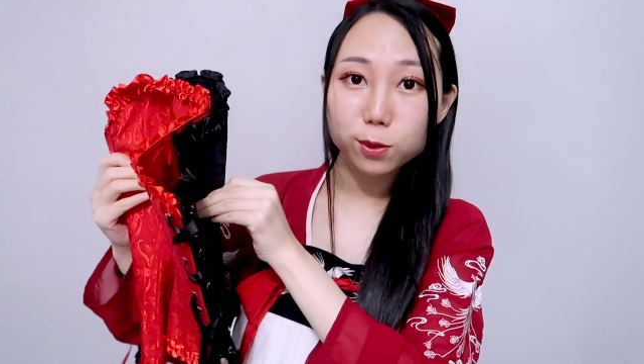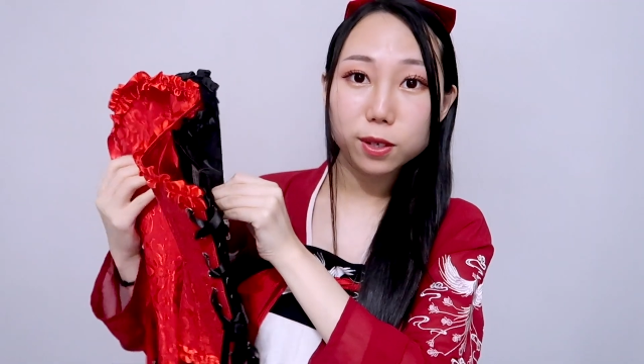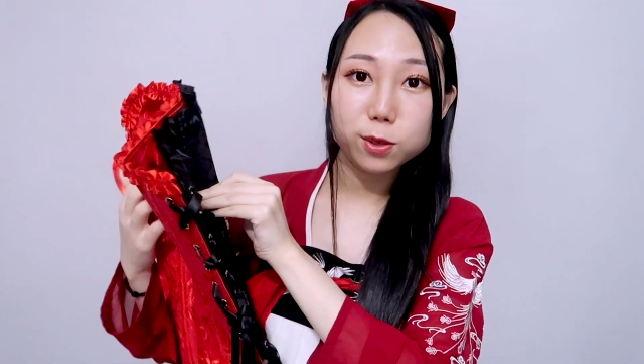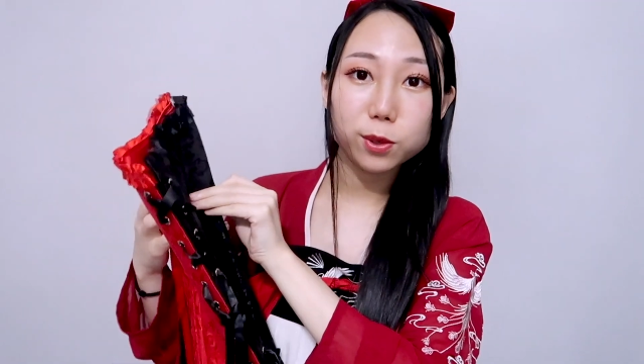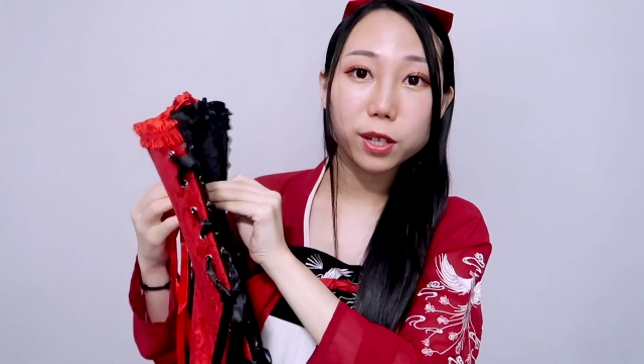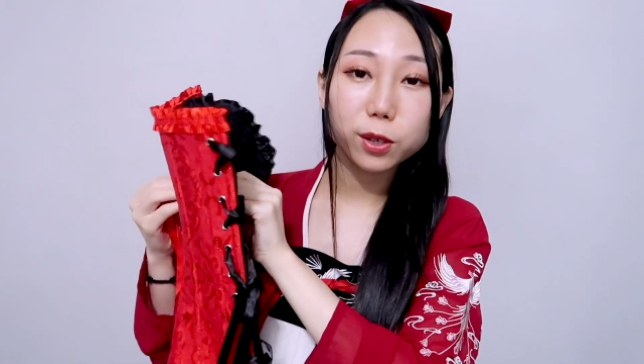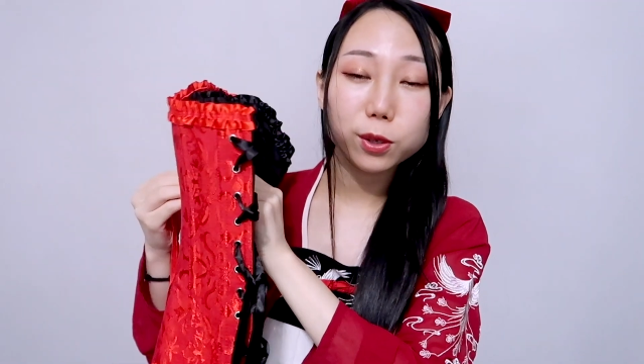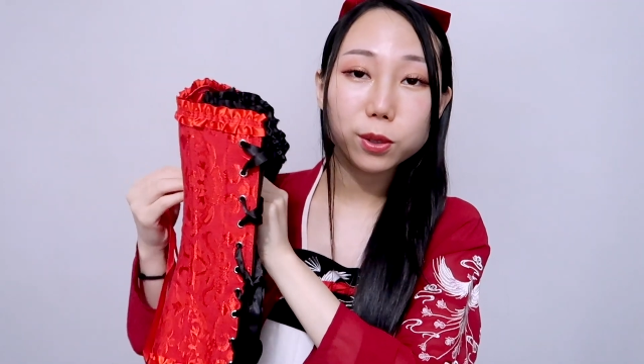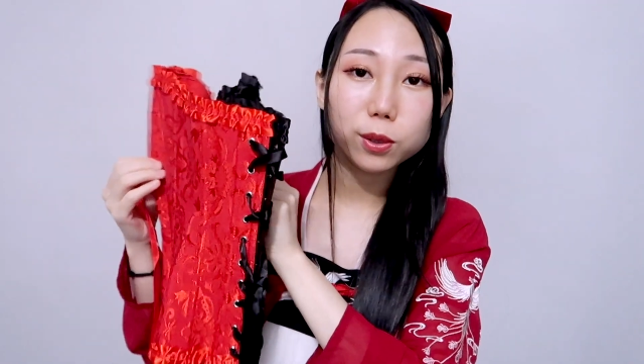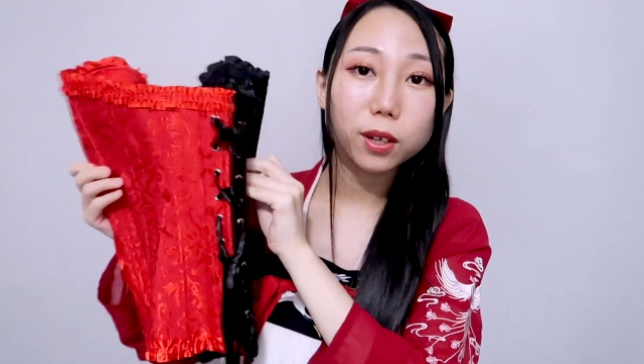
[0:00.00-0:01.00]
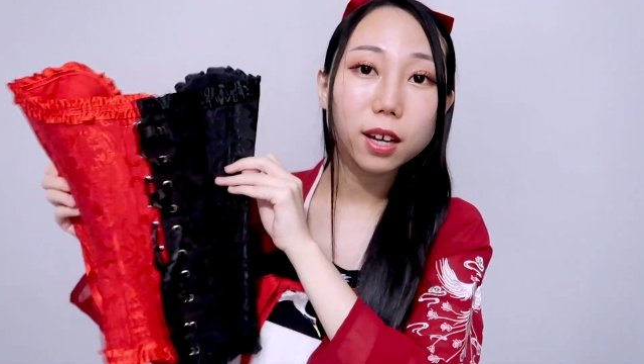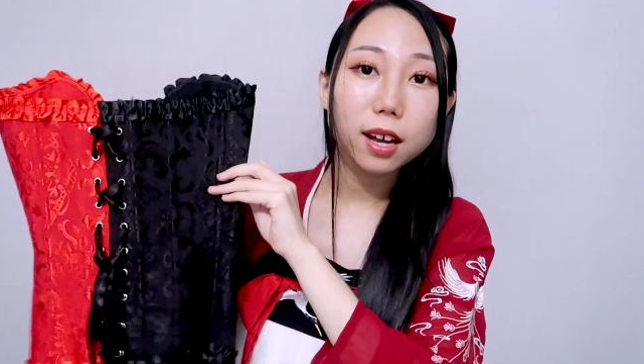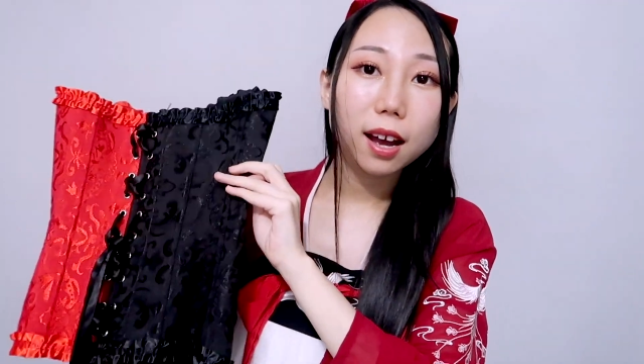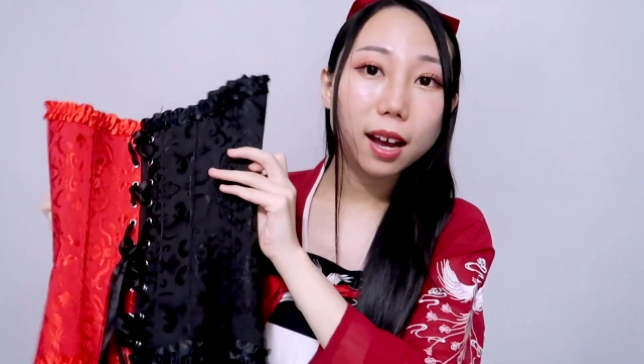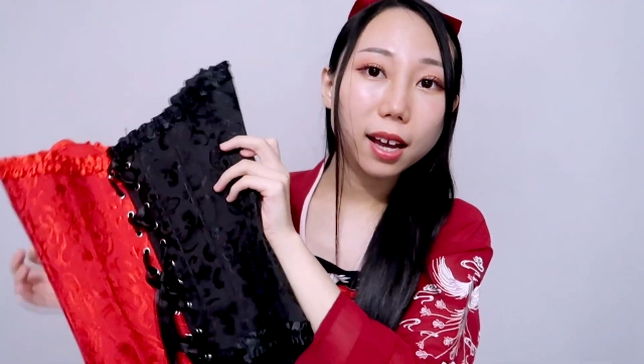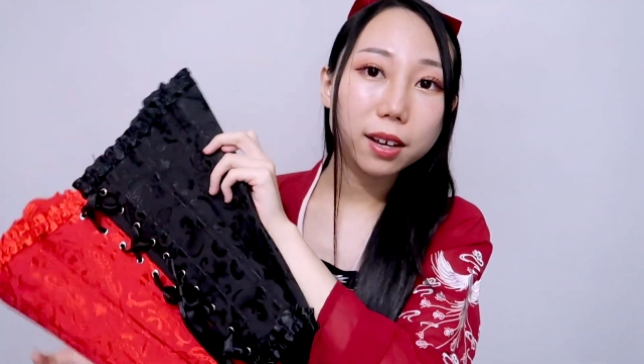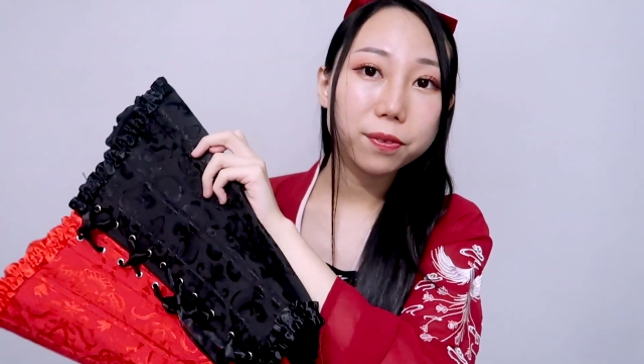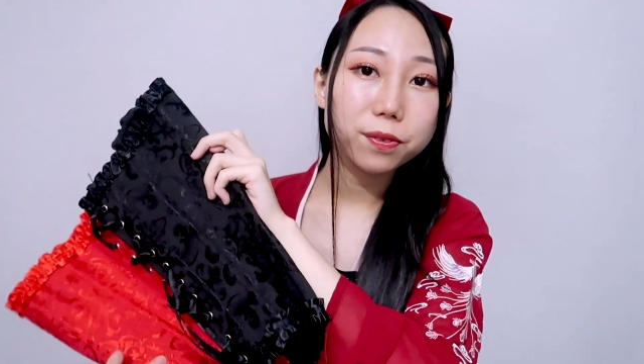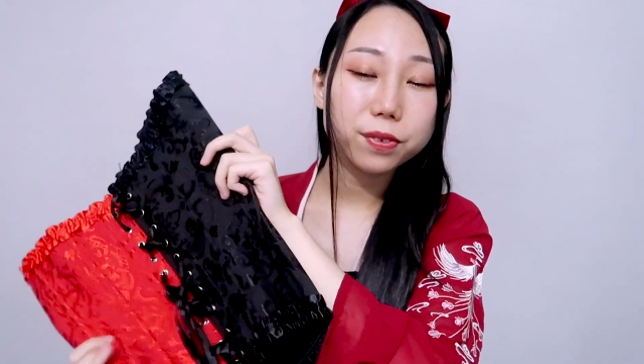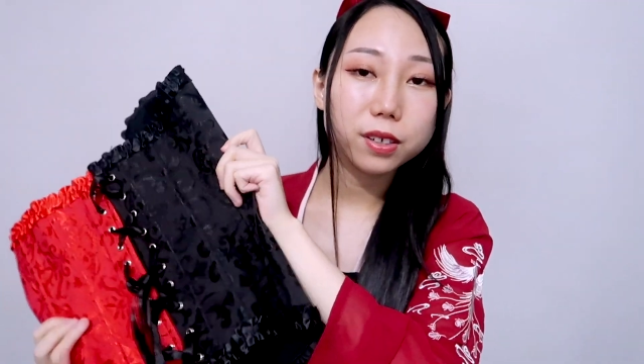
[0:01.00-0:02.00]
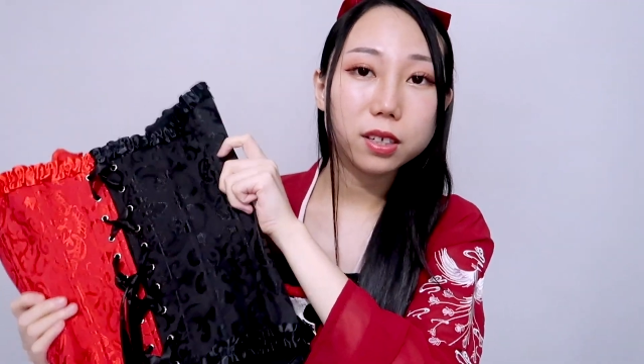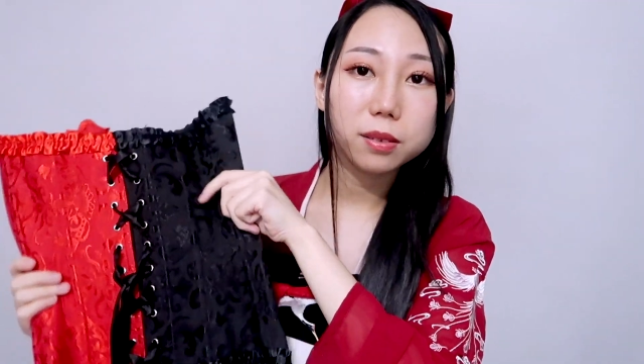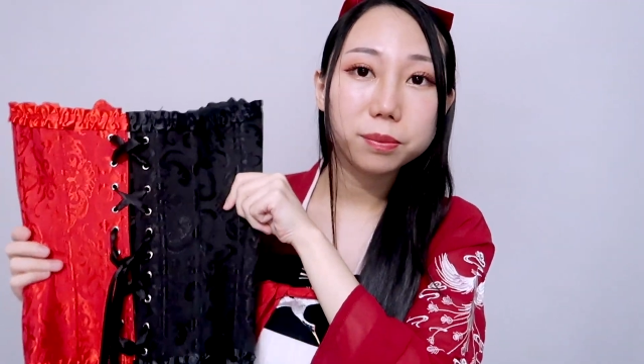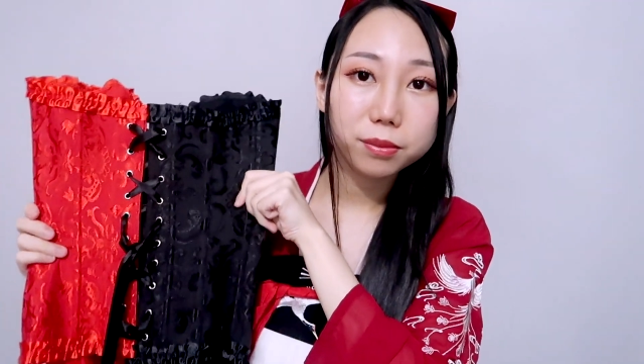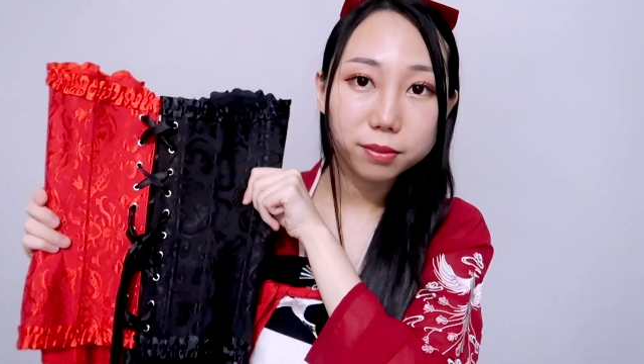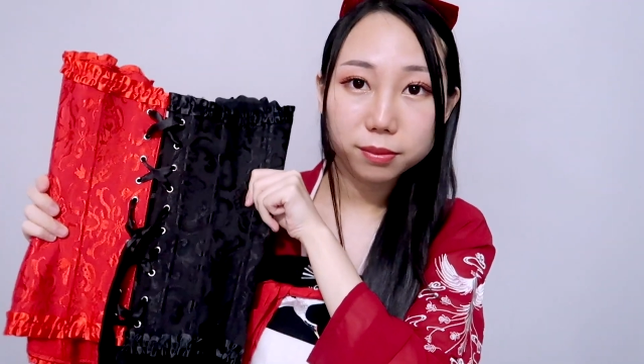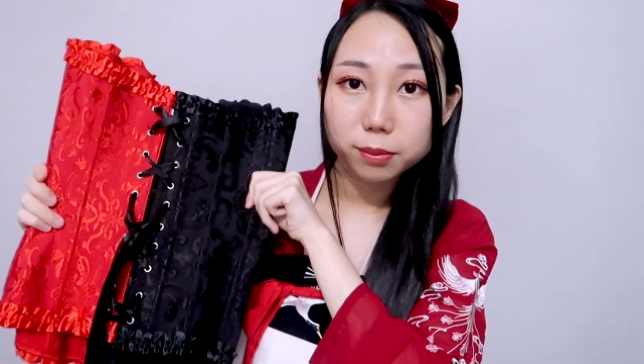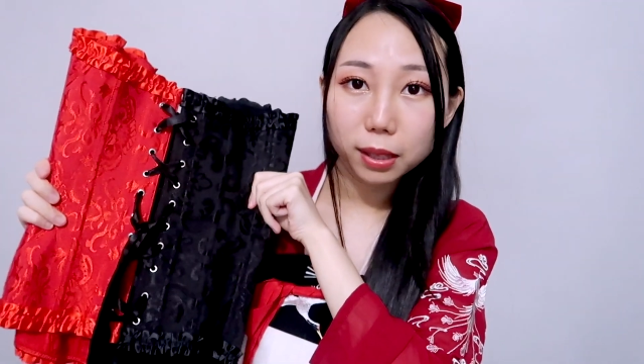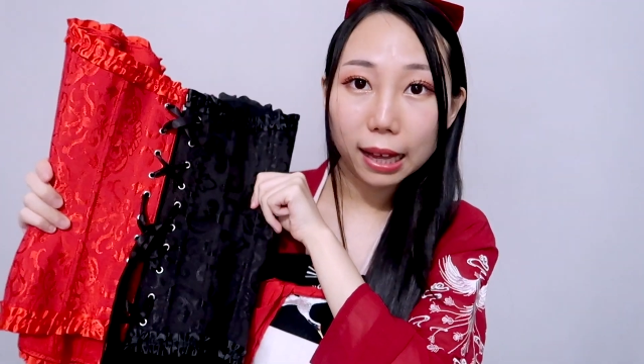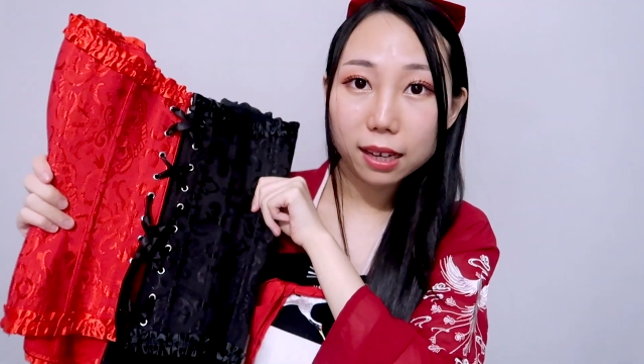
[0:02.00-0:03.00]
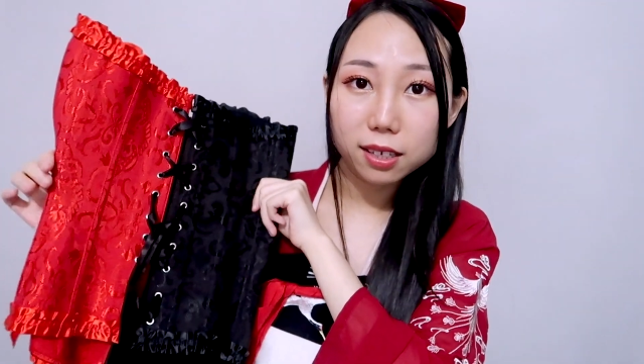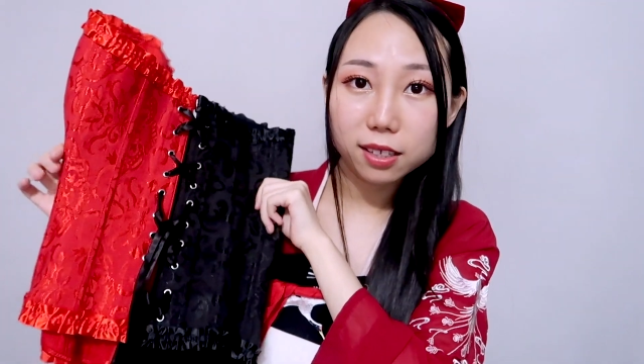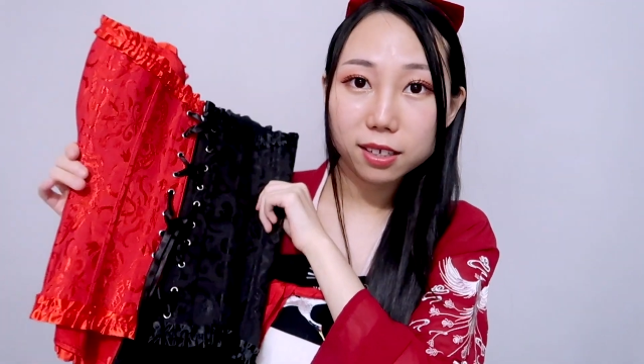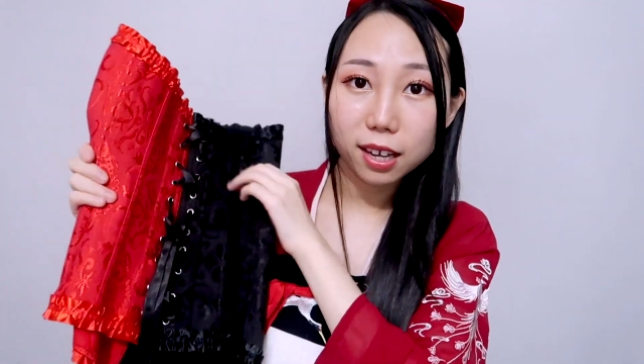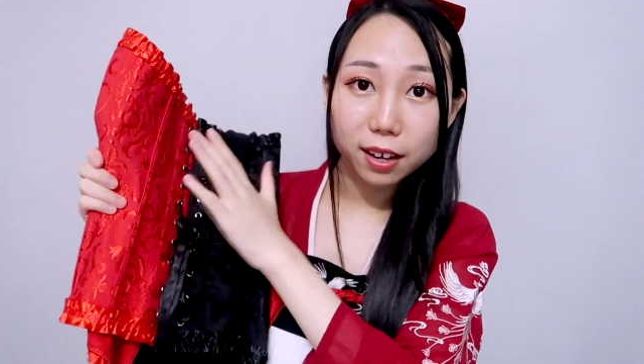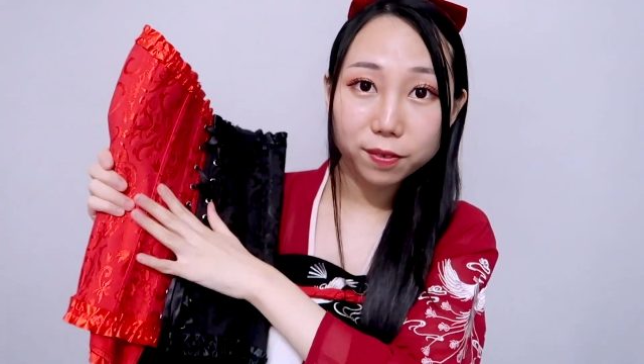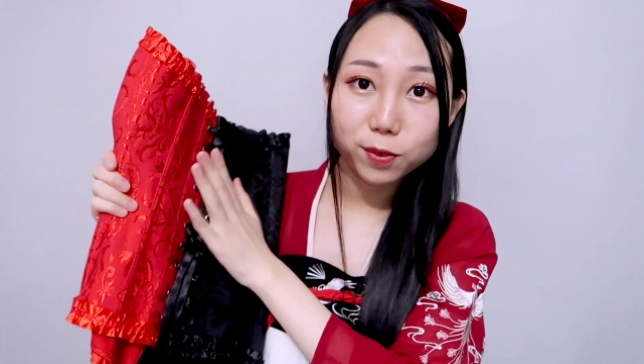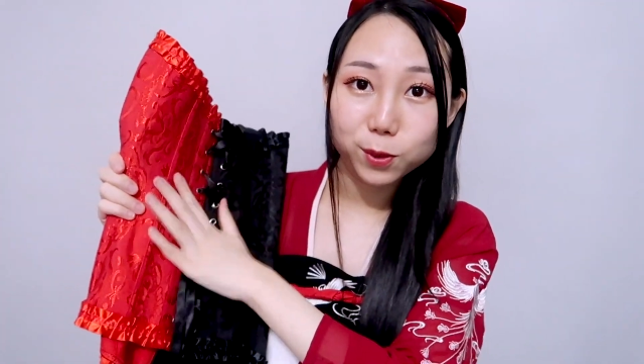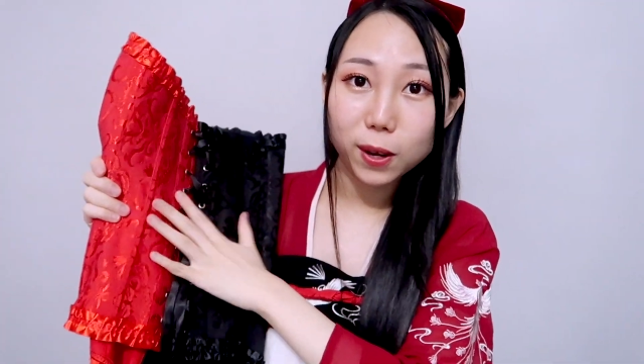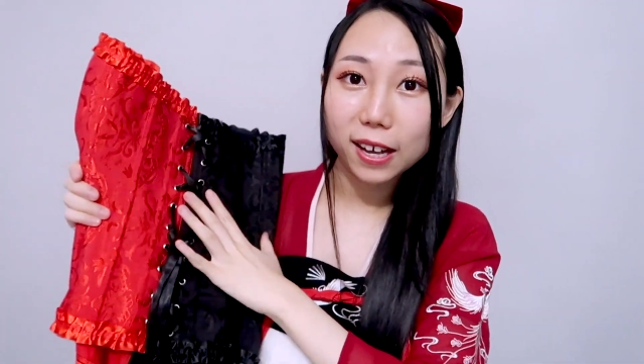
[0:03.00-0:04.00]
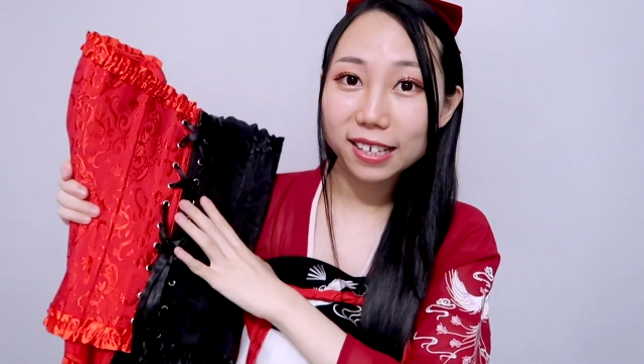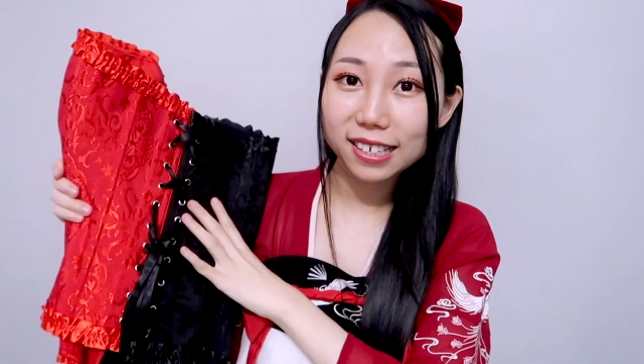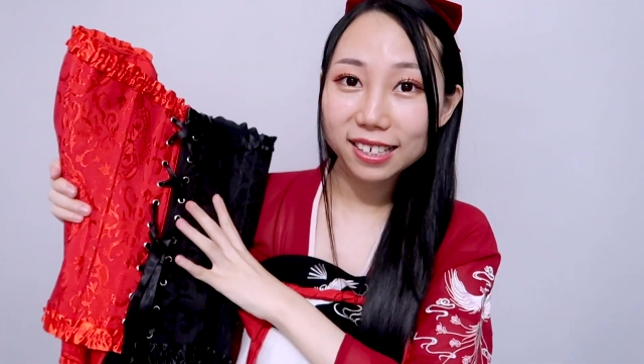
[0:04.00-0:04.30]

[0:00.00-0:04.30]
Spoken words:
one is really cool. Half black and half red.